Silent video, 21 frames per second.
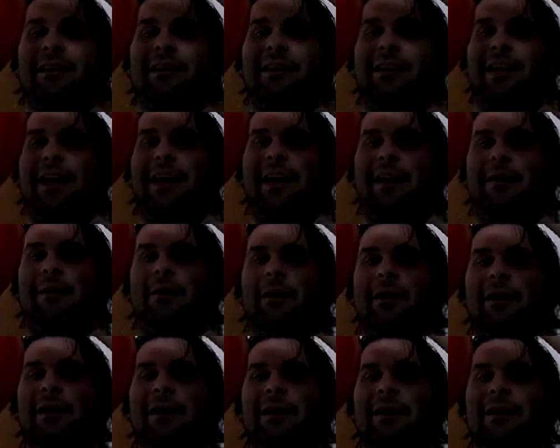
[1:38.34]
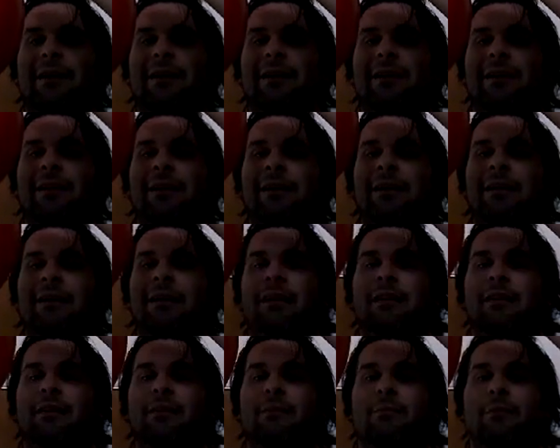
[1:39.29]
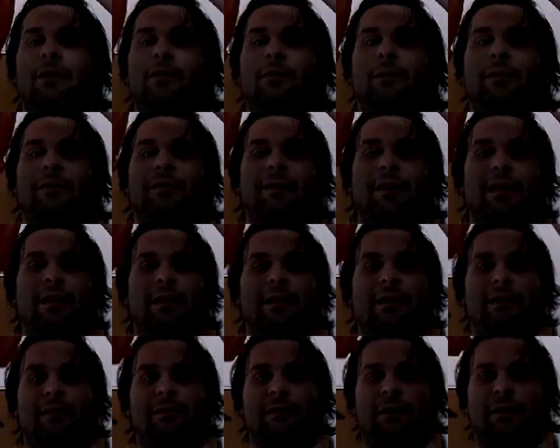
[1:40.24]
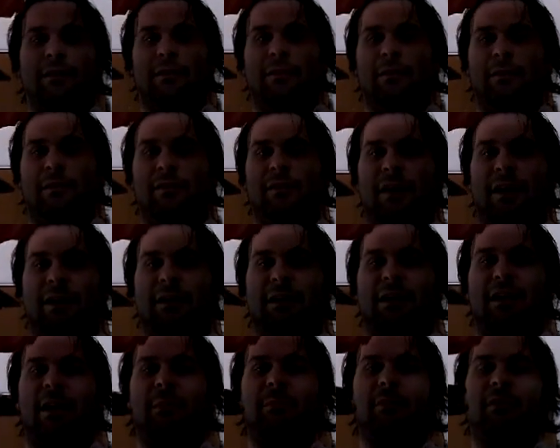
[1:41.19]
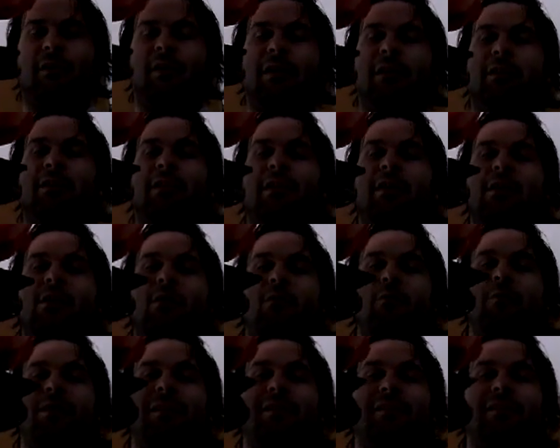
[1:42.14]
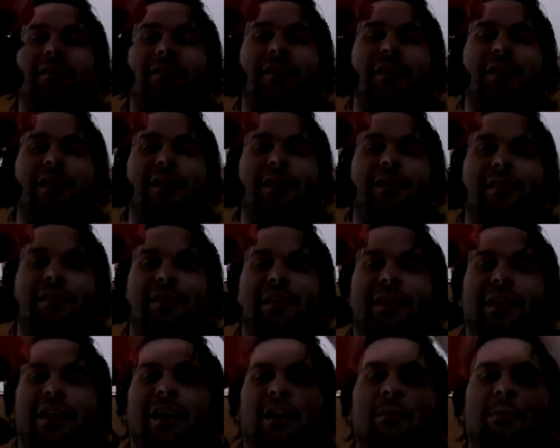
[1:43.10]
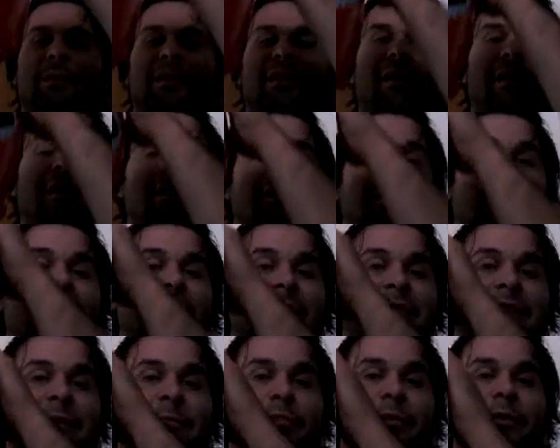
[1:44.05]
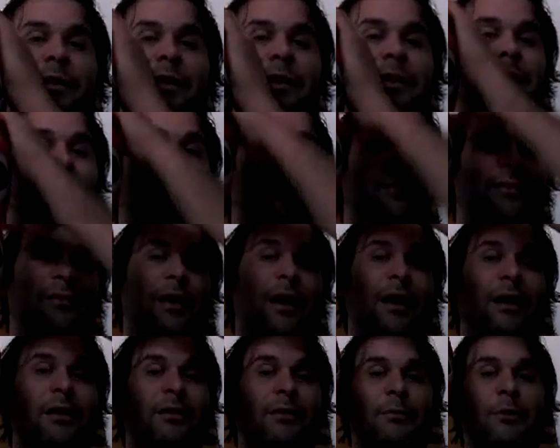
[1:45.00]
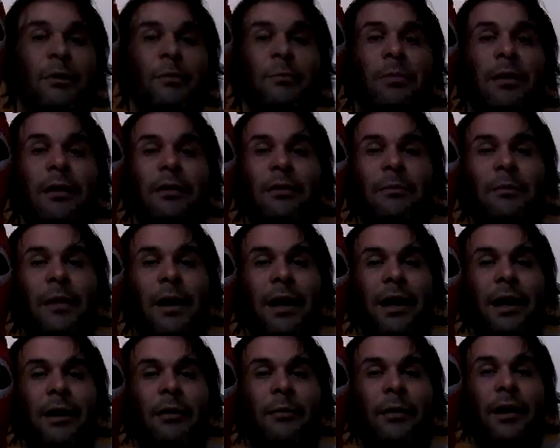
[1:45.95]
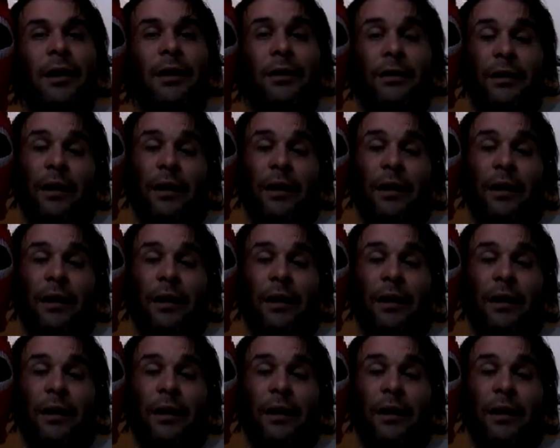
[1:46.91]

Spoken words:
Now, once we see it, and here's like the little stand it comes on, we can see that the helmet is actually pretty good size compared to my head right here.